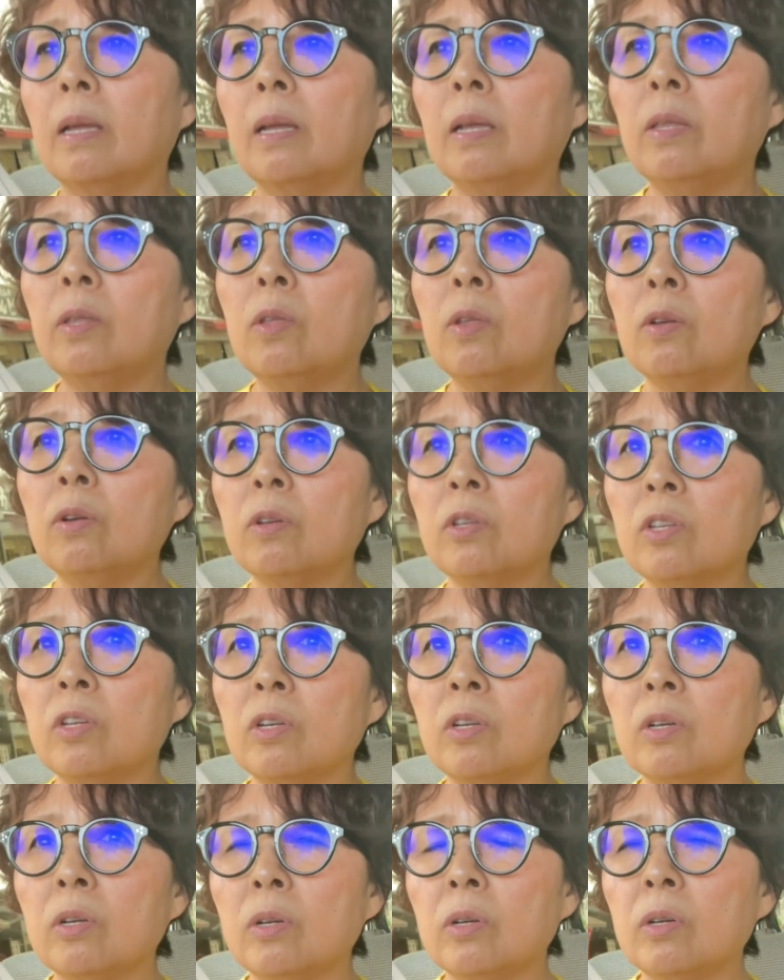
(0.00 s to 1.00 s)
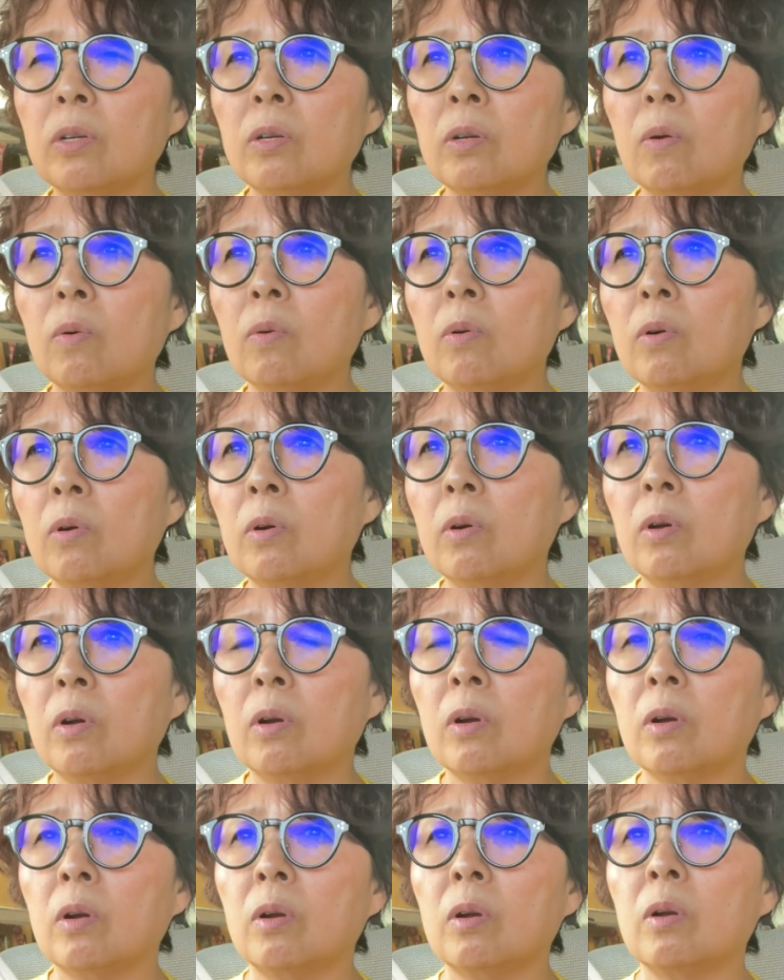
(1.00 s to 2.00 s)
nurture
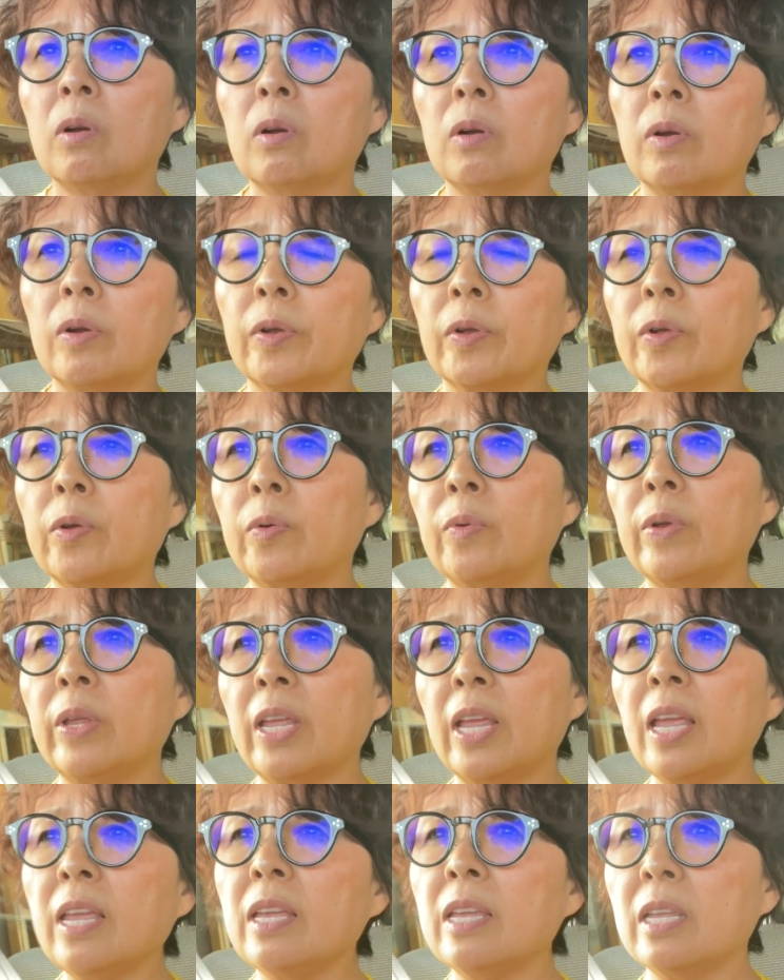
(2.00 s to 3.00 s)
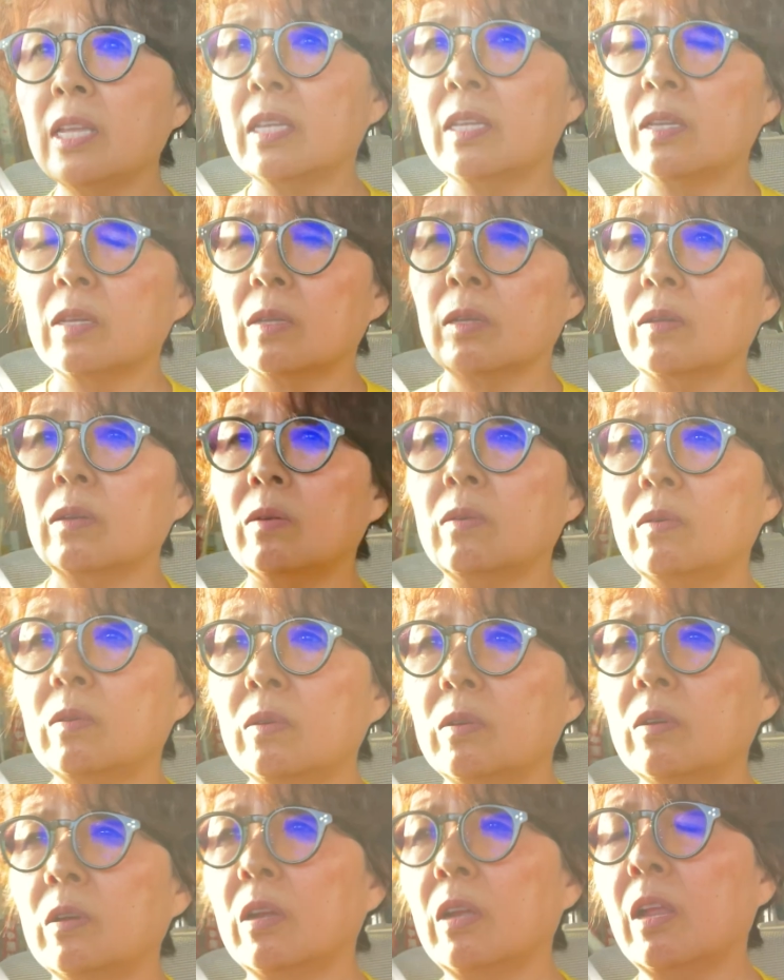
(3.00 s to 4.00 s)
or create
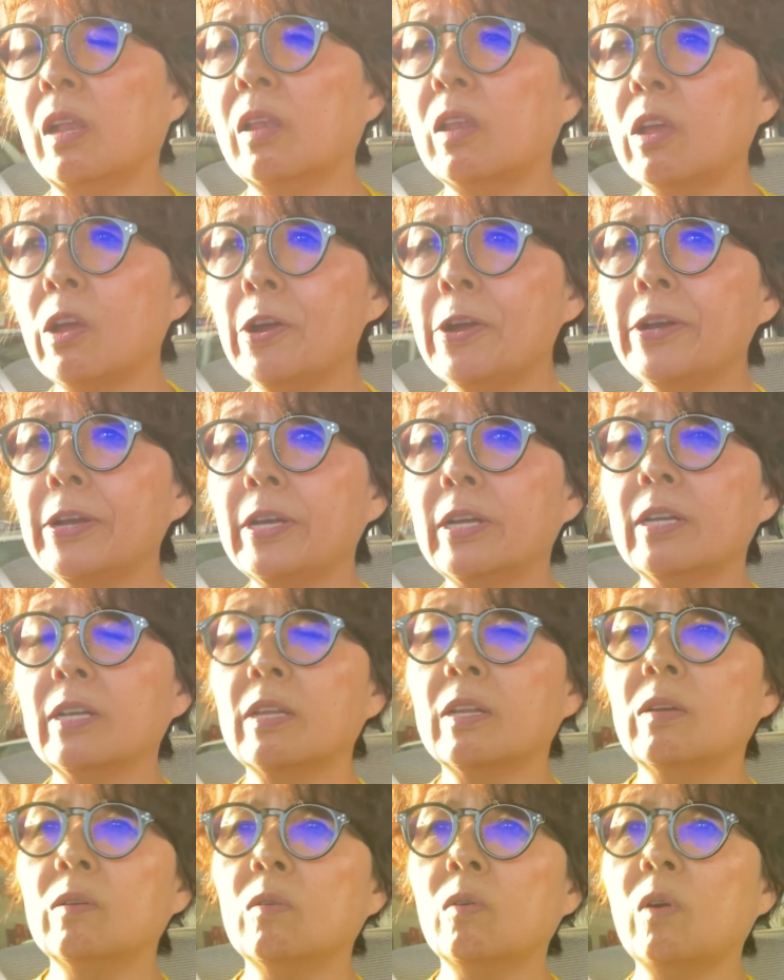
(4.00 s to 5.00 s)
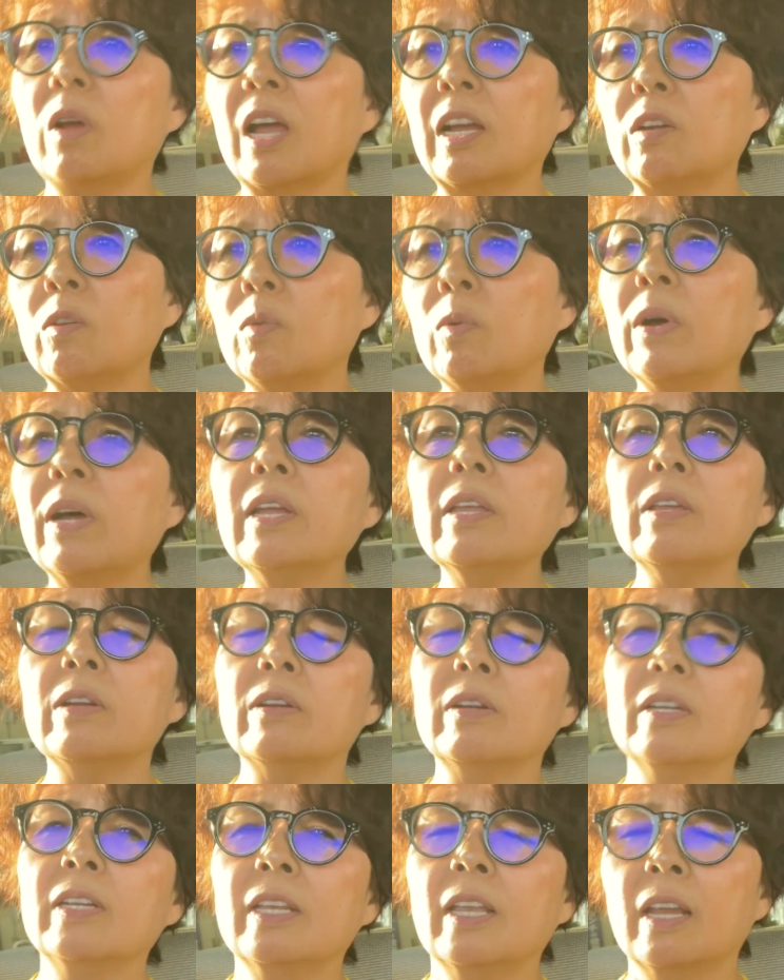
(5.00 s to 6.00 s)
or learn or
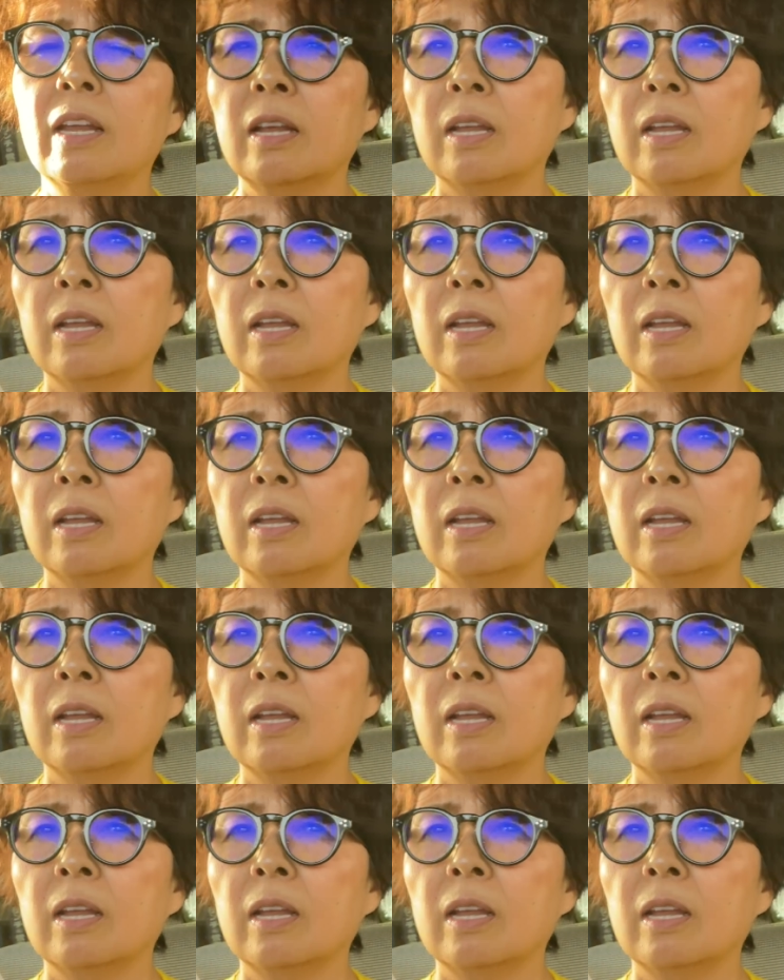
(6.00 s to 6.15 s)
acquire